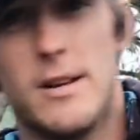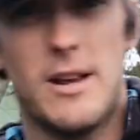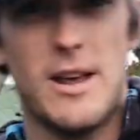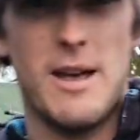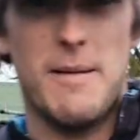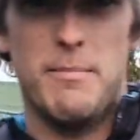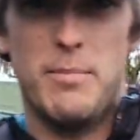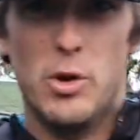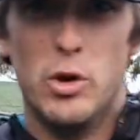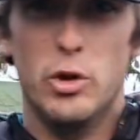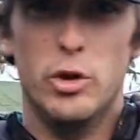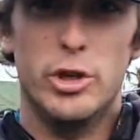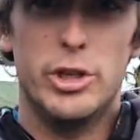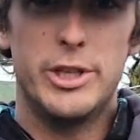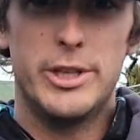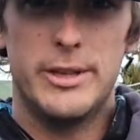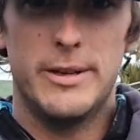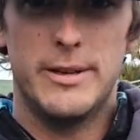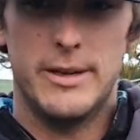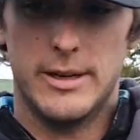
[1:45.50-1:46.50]
and
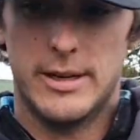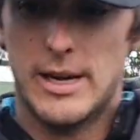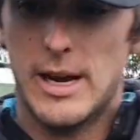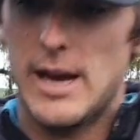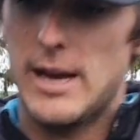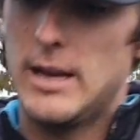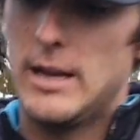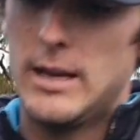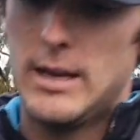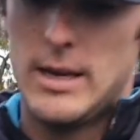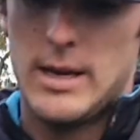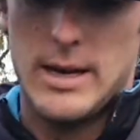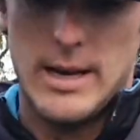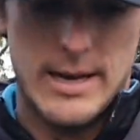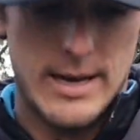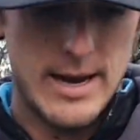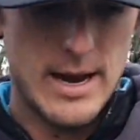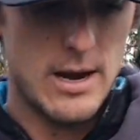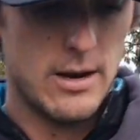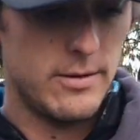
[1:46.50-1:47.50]
boots. Okay,
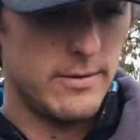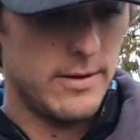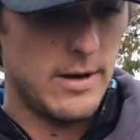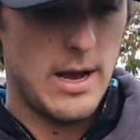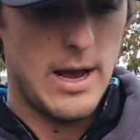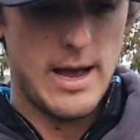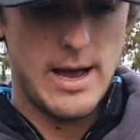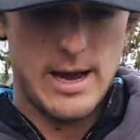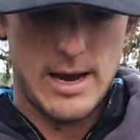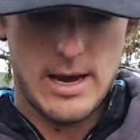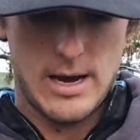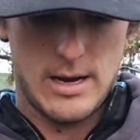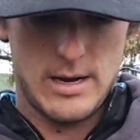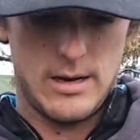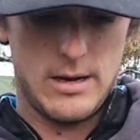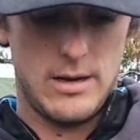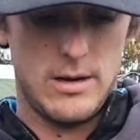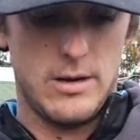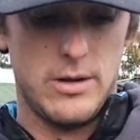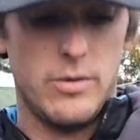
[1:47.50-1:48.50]
now
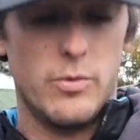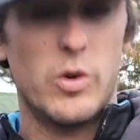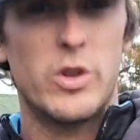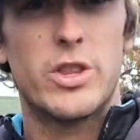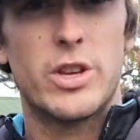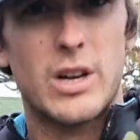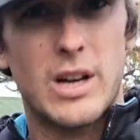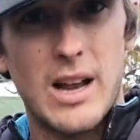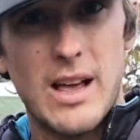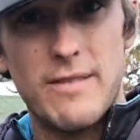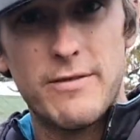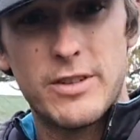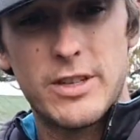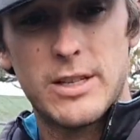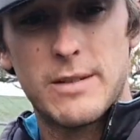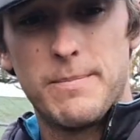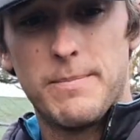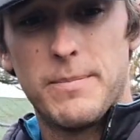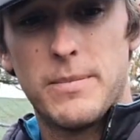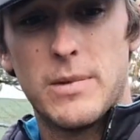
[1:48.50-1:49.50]
with the
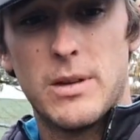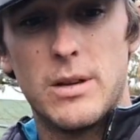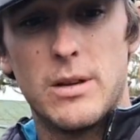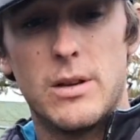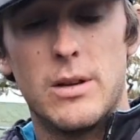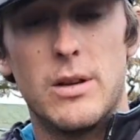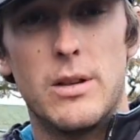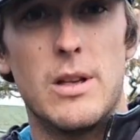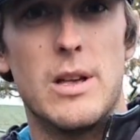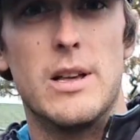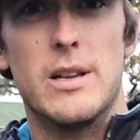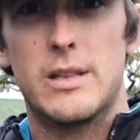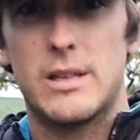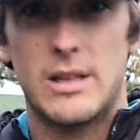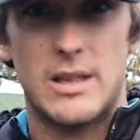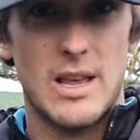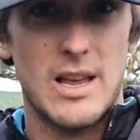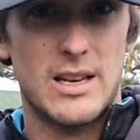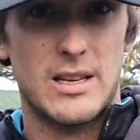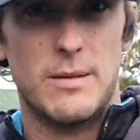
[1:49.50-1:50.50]
gloves,
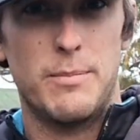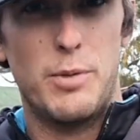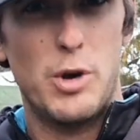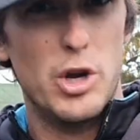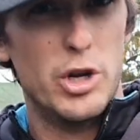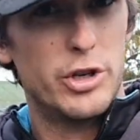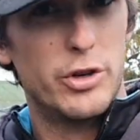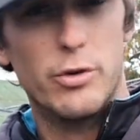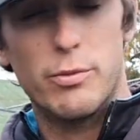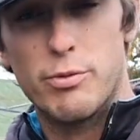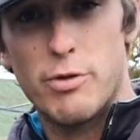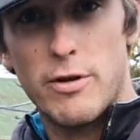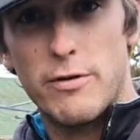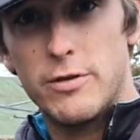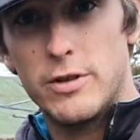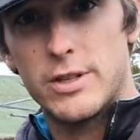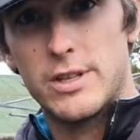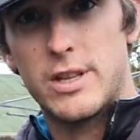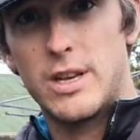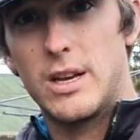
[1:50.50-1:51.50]
that's a personal
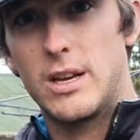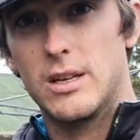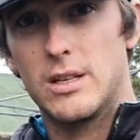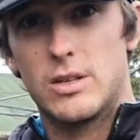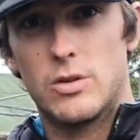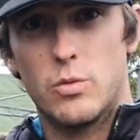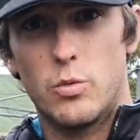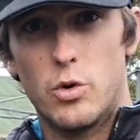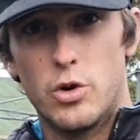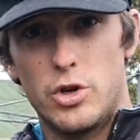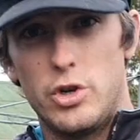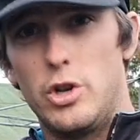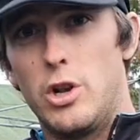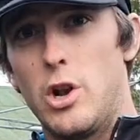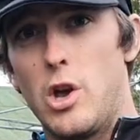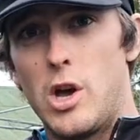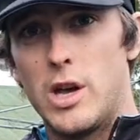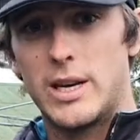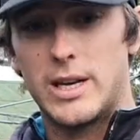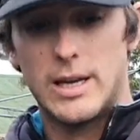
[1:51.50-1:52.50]
preference thing as to what you
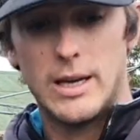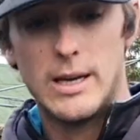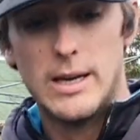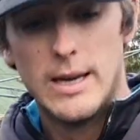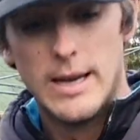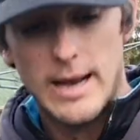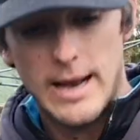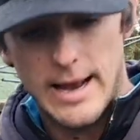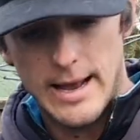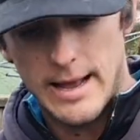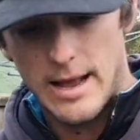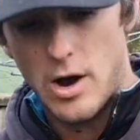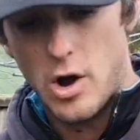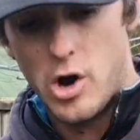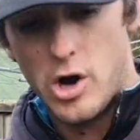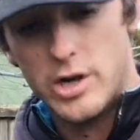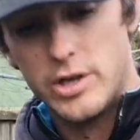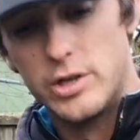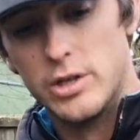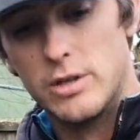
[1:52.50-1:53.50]
like.
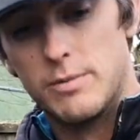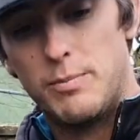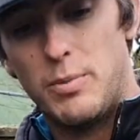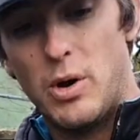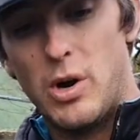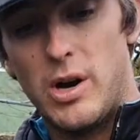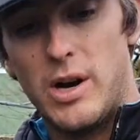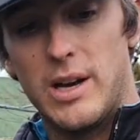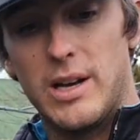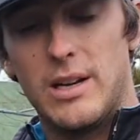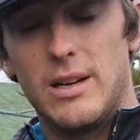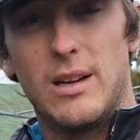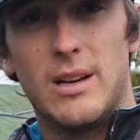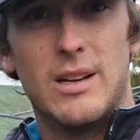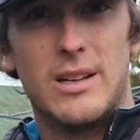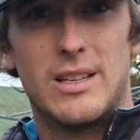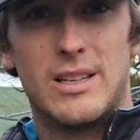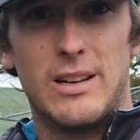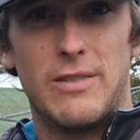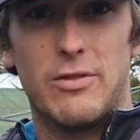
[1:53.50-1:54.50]
I just buy
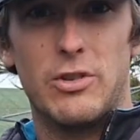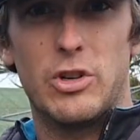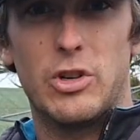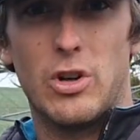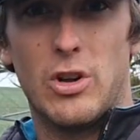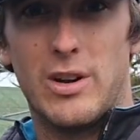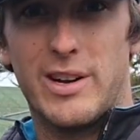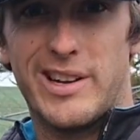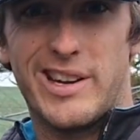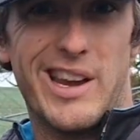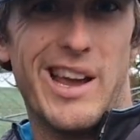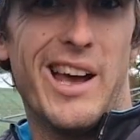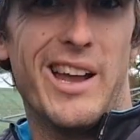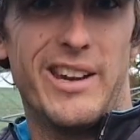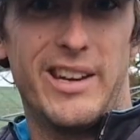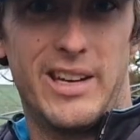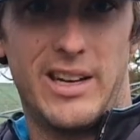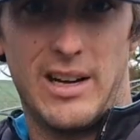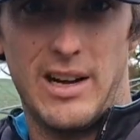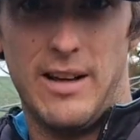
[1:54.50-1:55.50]
$7
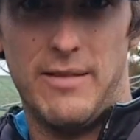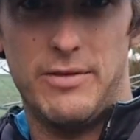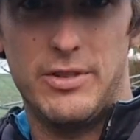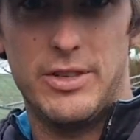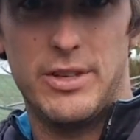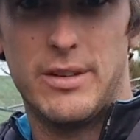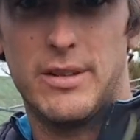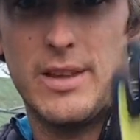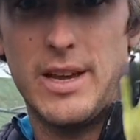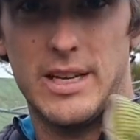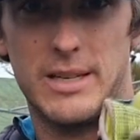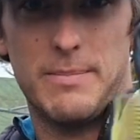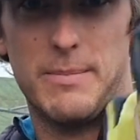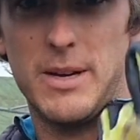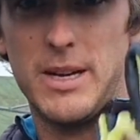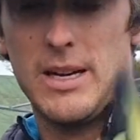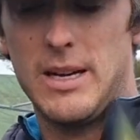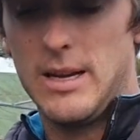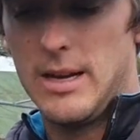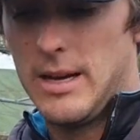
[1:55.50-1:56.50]
gardening gloves. That's
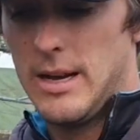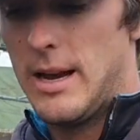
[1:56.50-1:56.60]
me,